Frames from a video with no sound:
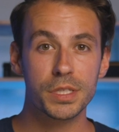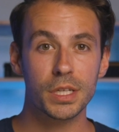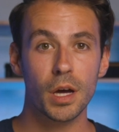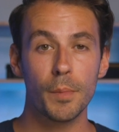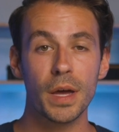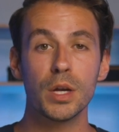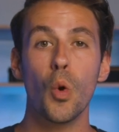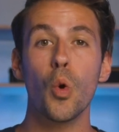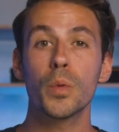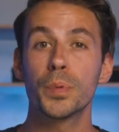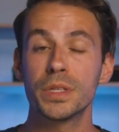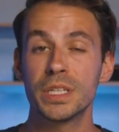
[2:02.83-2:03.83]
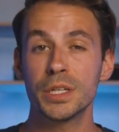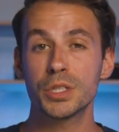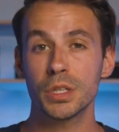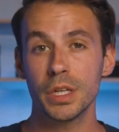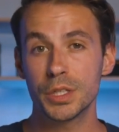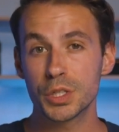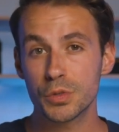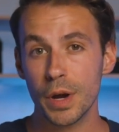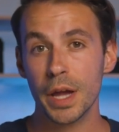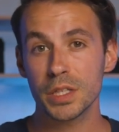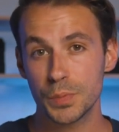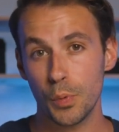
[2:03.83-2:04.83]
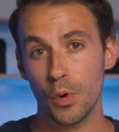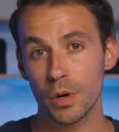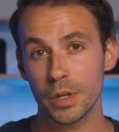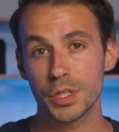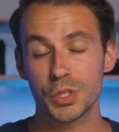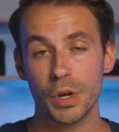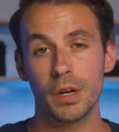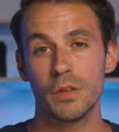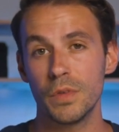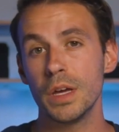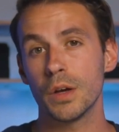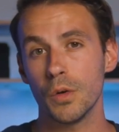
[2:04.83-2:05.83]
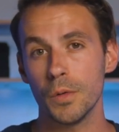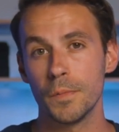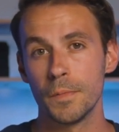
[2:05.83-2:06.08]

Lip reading: to come in, or potentially transport a stranded vehicle.